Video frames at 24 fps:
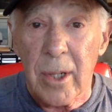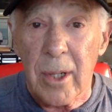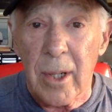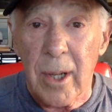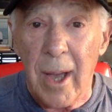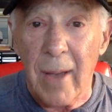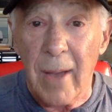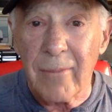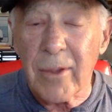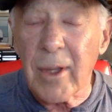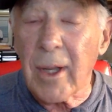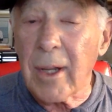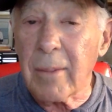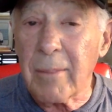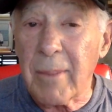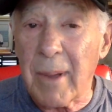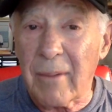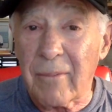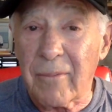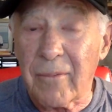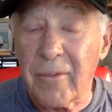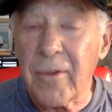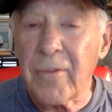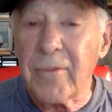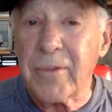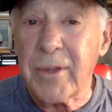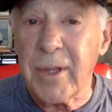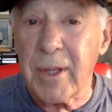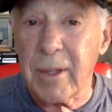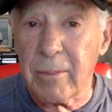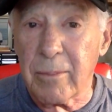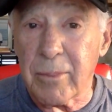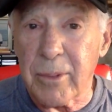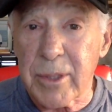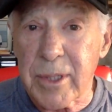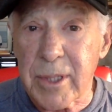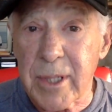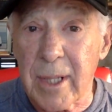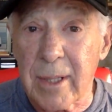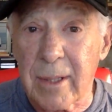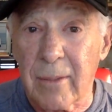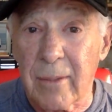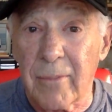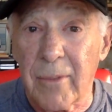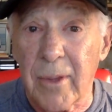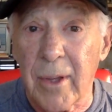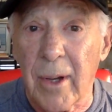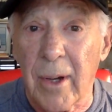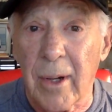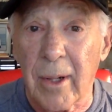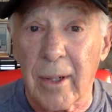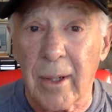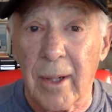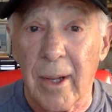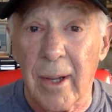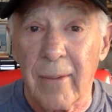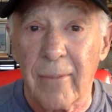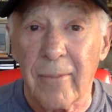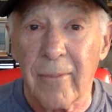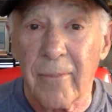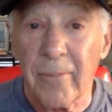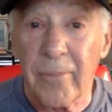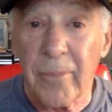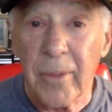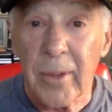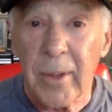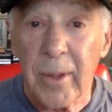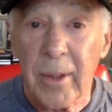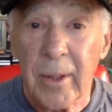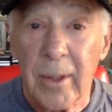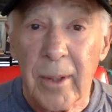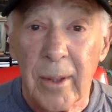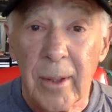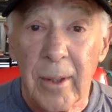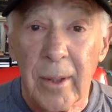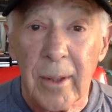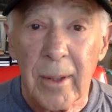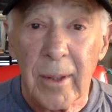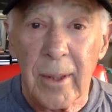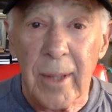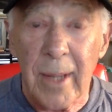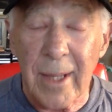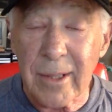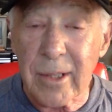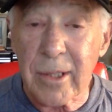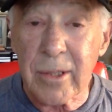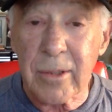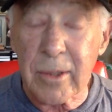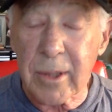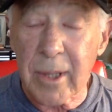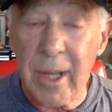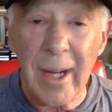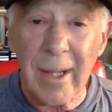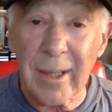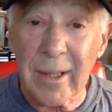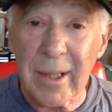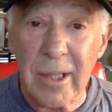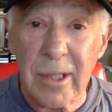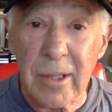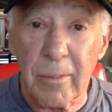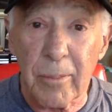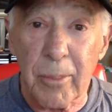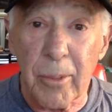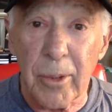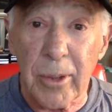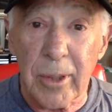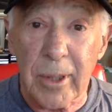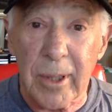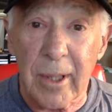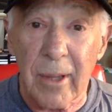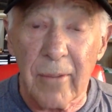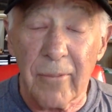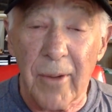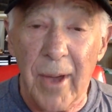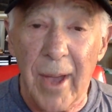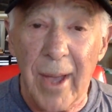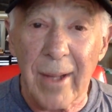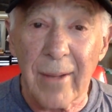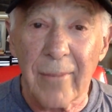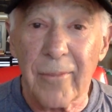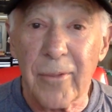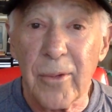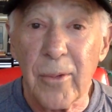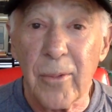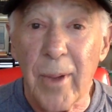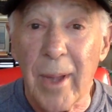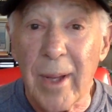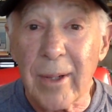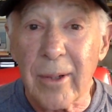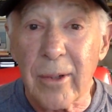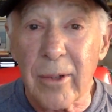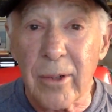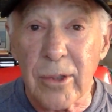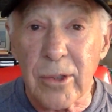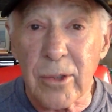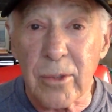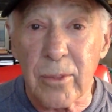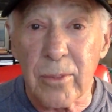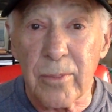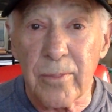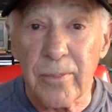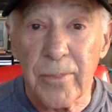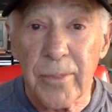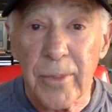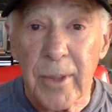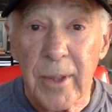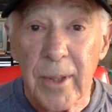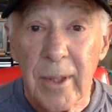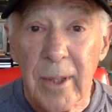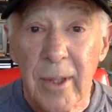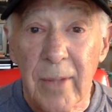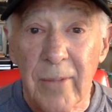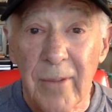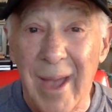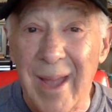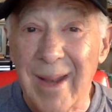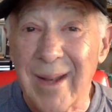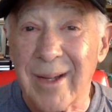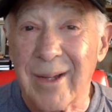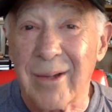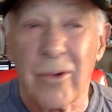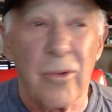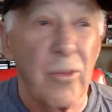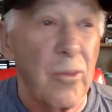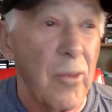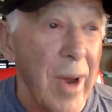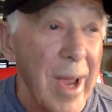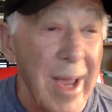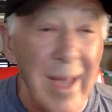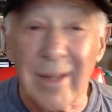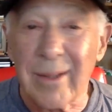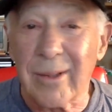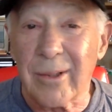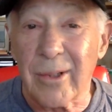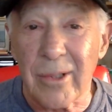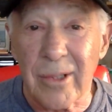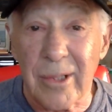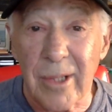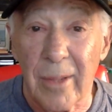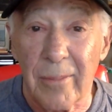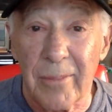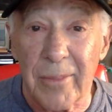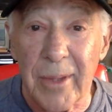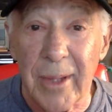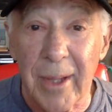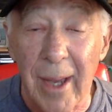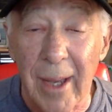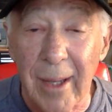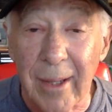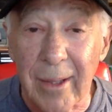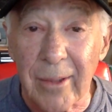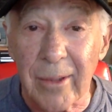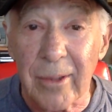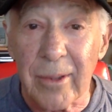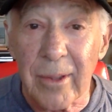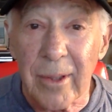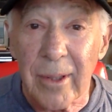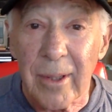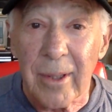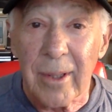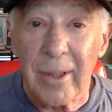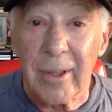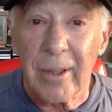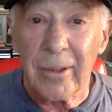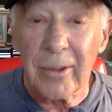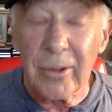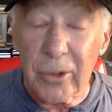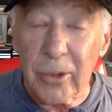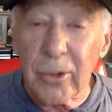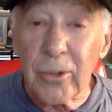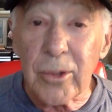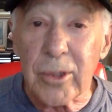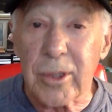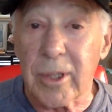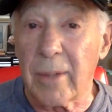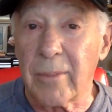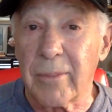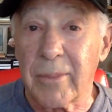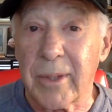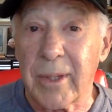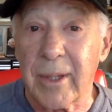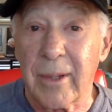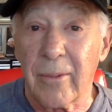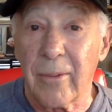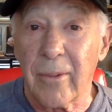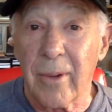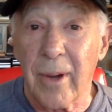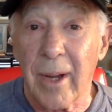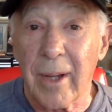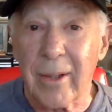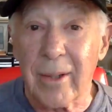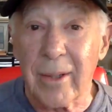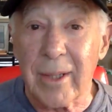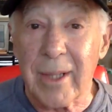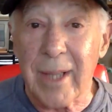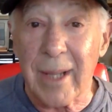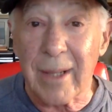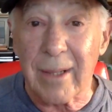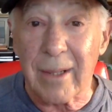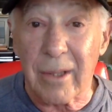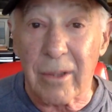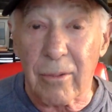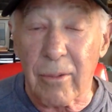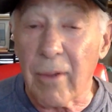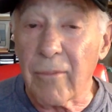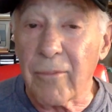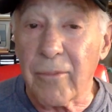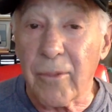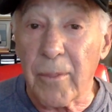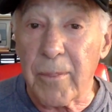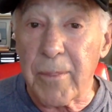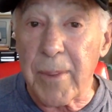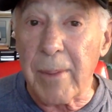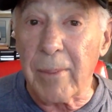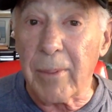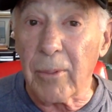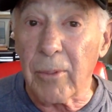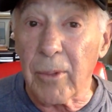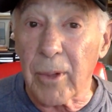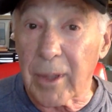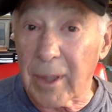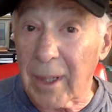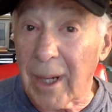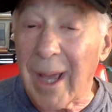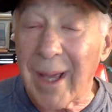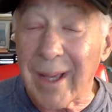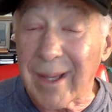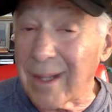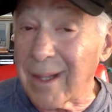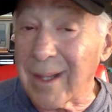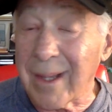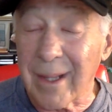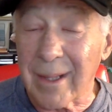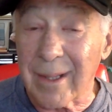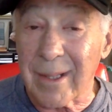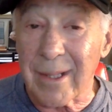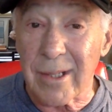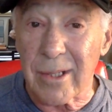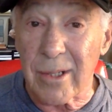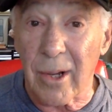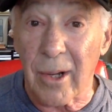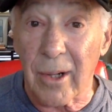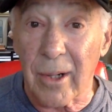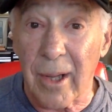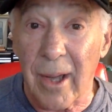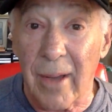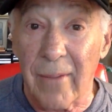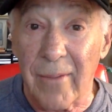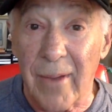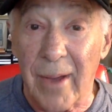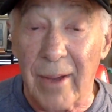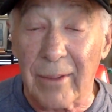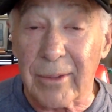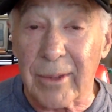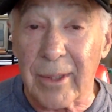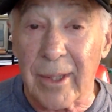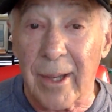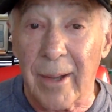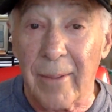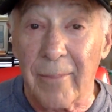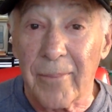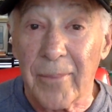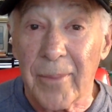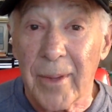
I've done about 15% of the archive. That's kind of disappointing. If I had a few editors, if I had a grant or something, I could do something where I could get 3 or 4 people working, I could get this archive out there.